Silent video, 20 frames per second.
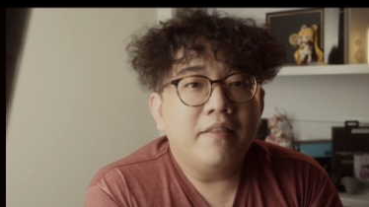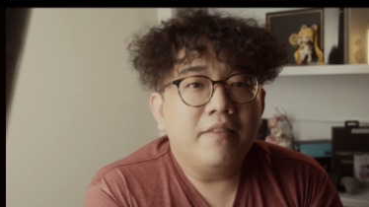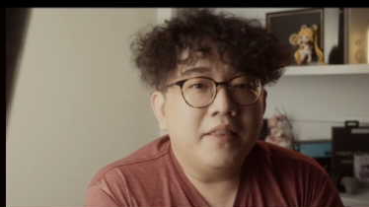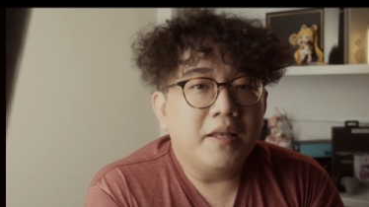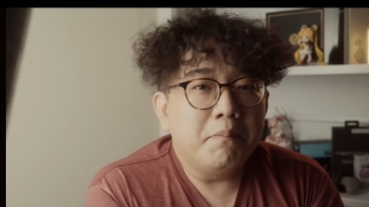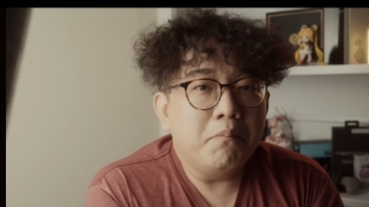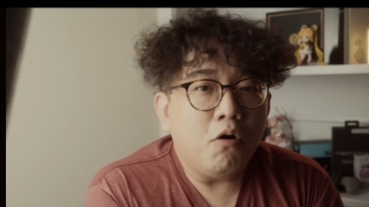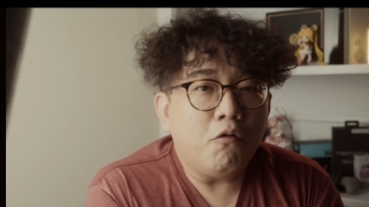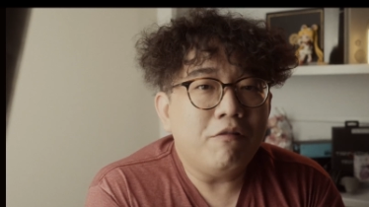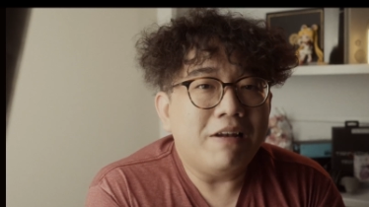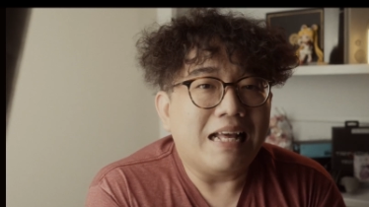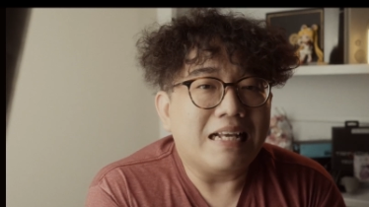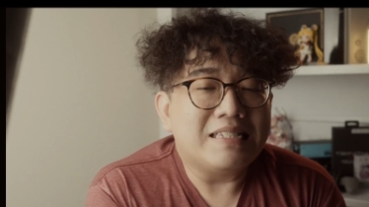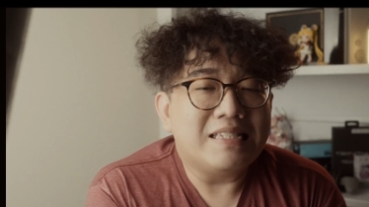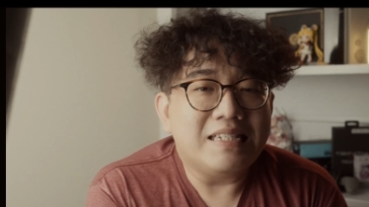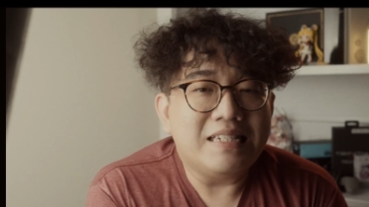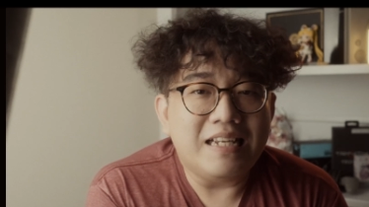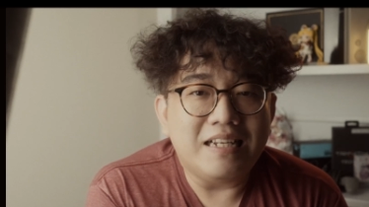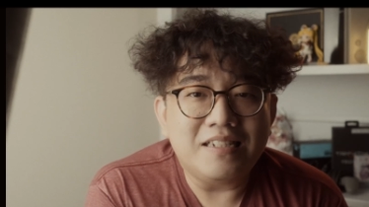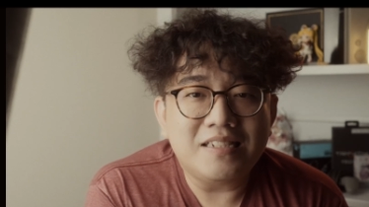the more
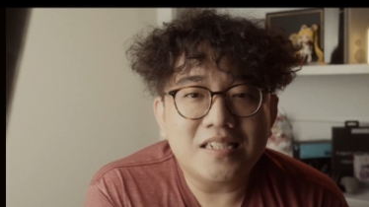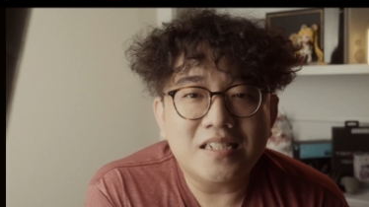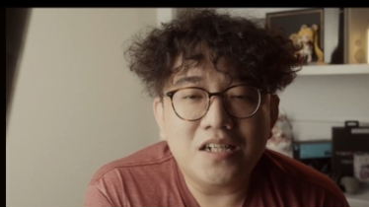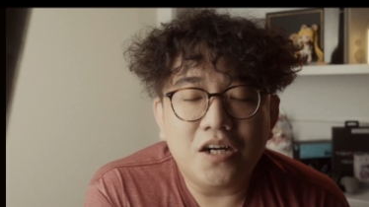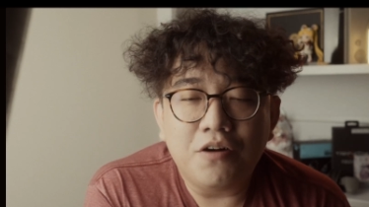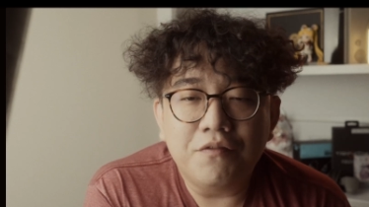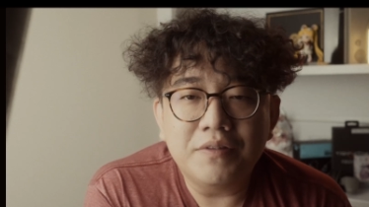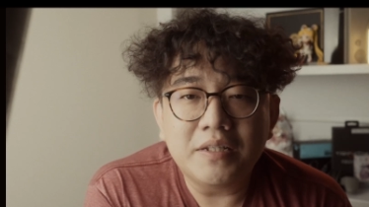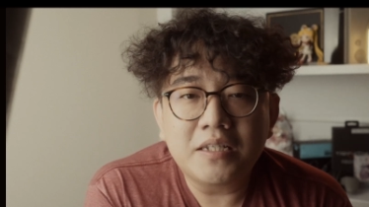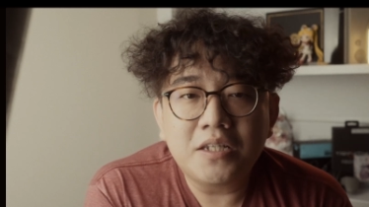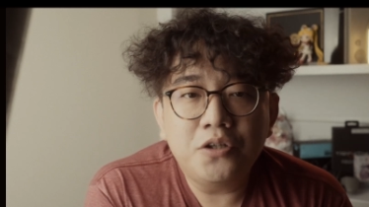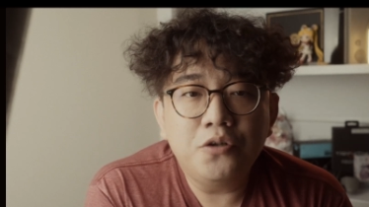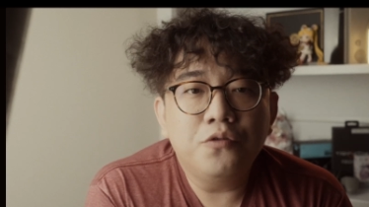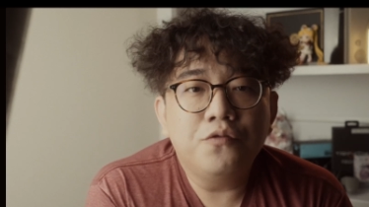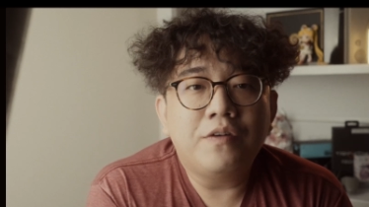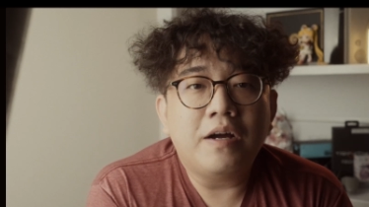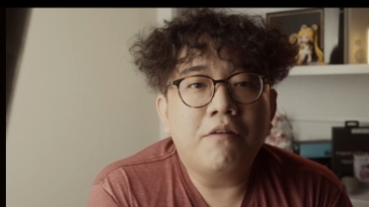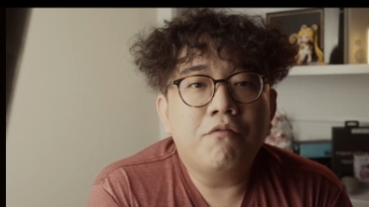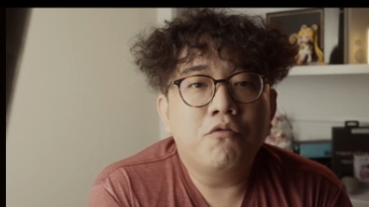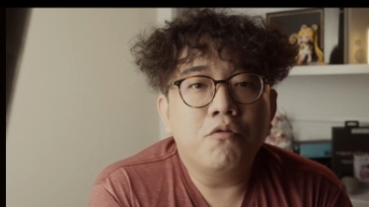relaxing nature of the
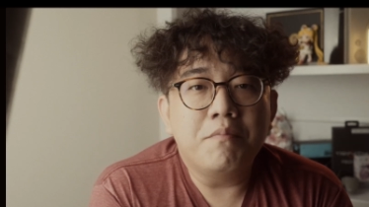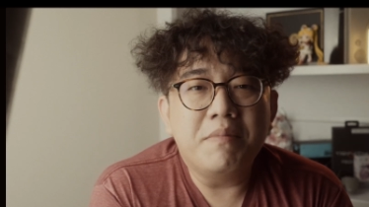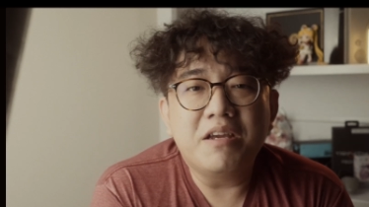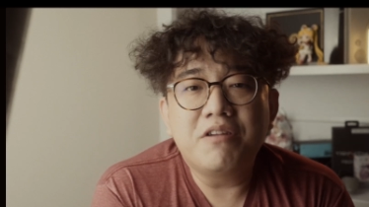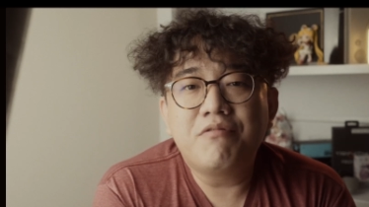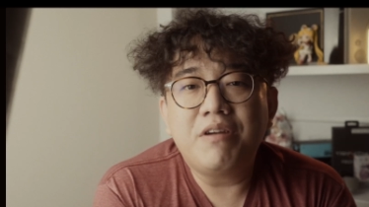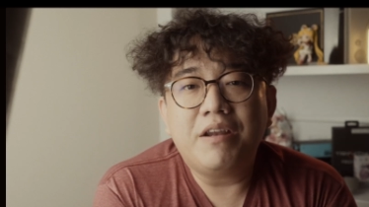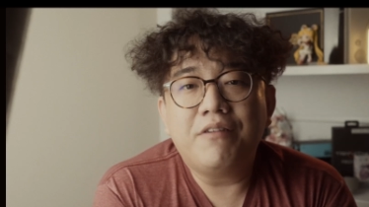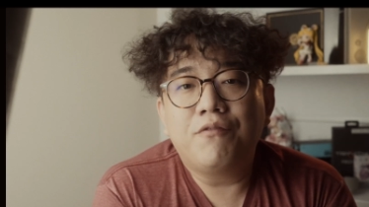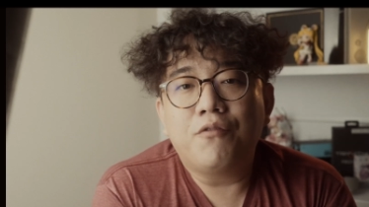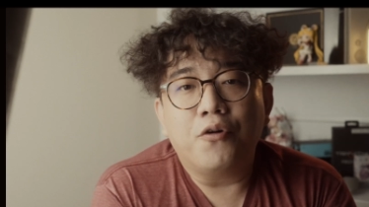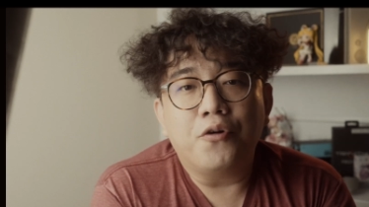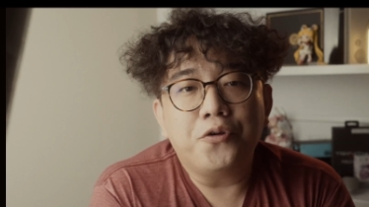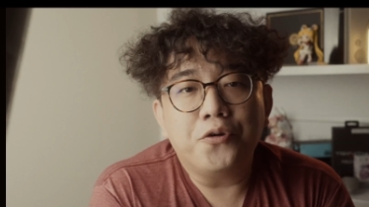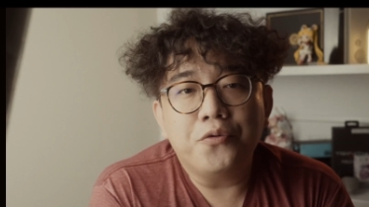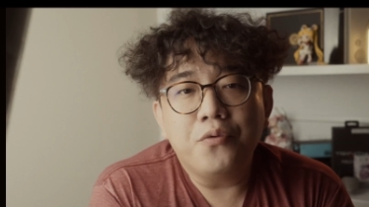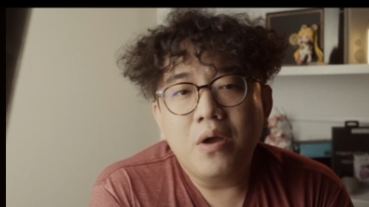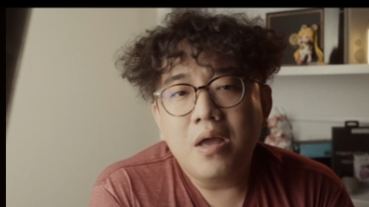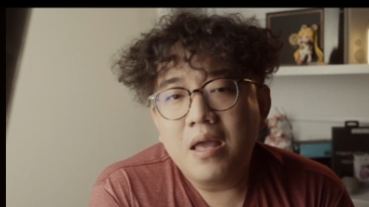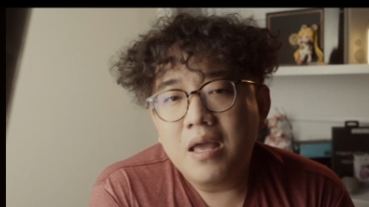Q5 would be great for you.